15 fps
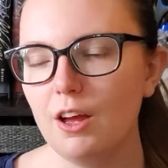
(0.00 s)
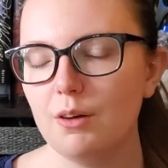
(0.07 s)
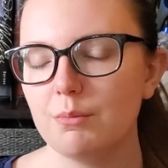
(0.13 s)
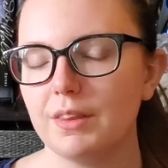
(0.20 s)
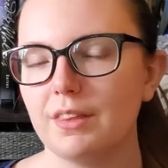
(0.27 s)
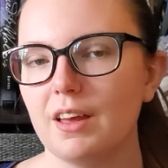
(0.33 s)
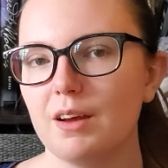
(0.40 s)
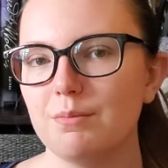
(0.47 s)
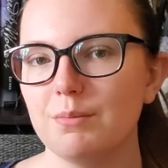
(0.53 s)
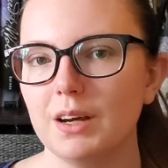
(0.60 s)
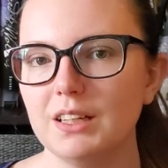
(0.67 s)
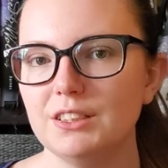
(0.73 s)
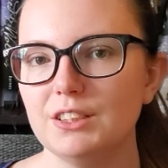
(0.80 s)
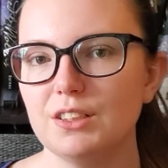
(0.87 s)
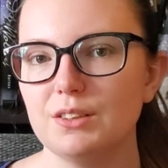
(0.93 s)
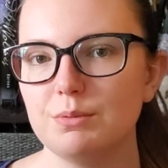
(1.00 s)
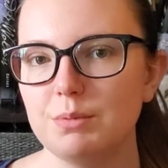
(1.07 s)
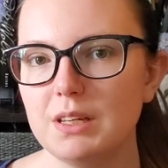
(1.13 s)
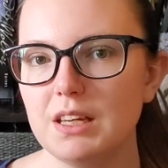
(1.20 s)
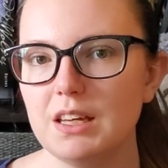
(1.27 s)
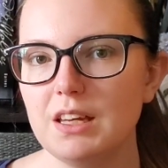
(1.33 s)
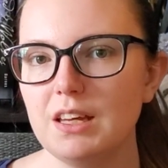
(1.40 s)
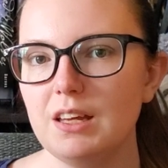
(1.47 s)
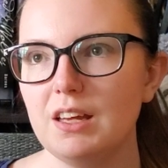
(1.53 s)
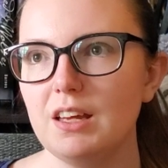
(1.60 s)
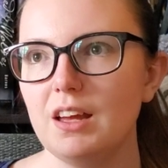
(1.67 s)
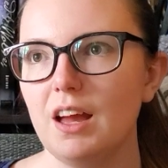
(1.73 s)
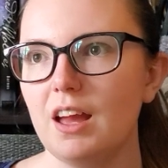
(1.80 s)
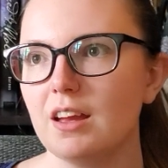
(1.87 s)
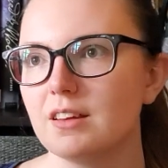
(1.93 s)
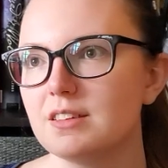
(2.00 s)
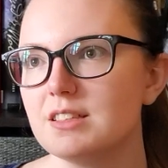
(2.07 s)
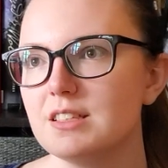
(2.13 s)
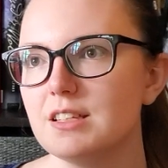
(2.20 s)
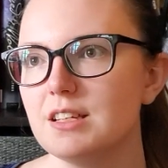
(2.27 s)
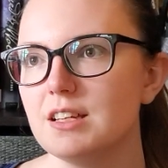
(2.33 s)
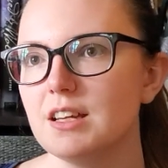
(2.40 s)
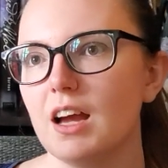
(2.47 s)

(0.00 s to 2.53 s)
but that might just be angsty